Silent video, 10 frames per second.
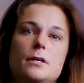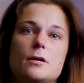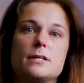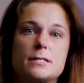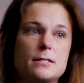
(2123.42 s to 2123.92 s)
You
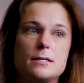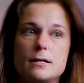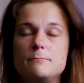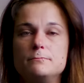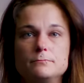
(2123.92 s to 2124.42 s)
know, listen to
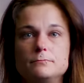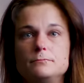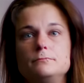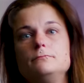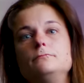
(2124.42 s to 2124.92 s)
them.
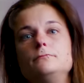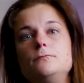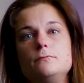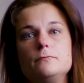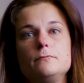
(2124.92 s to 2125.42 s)

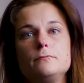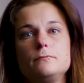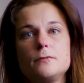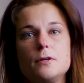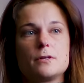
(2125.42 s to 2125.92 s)

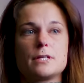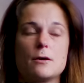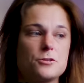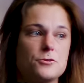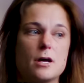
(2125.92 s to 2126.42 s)
You know, because I
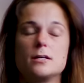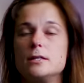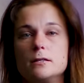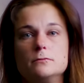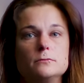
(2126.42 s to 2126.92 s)
was
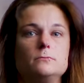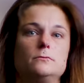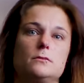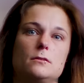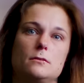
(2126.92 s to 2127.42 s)
struggling,
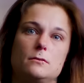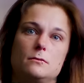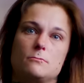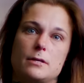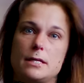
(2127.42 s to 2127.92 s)

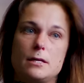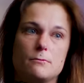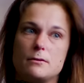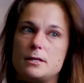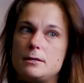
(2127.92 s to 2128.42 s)
really,
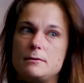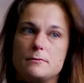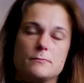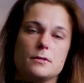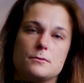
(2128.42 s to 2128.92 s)

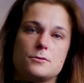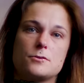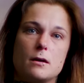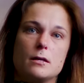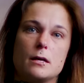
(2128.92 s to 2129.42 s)
I was
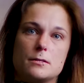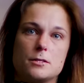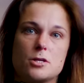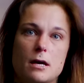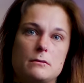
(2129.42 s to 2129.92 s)
struggling as a
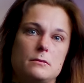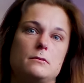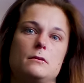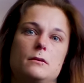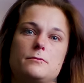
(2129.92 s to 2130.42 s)
child.
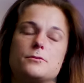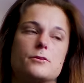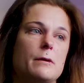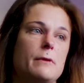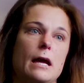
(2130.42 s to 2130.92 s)
I was
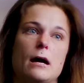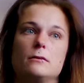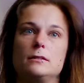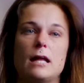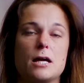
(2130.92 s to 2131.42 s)
screaming
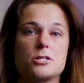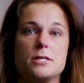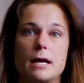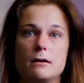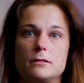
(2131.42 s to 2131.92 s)
out,
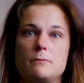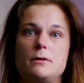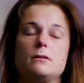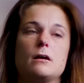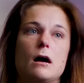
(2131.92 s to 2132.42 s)
lashing out. I
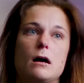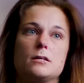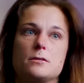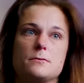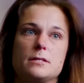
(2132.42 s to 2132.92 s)
mean,
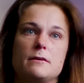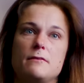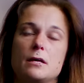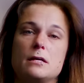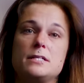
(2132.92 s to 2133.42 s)
gosh, I was
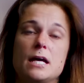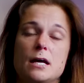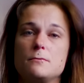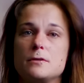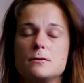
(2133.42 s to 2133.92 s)
living in a
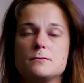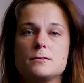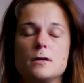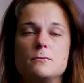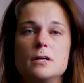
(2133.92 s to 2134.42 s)
tent and I was
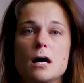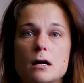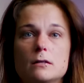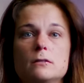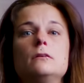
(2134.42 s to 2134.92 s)
so
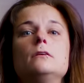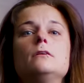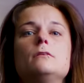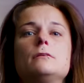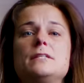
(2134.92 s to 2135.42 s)
young.
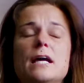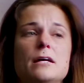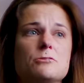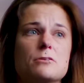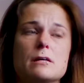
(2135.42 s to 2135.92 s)

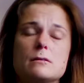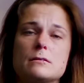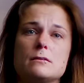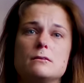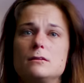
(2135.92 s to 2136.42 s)

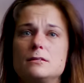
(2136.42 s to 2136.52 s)
Dangerous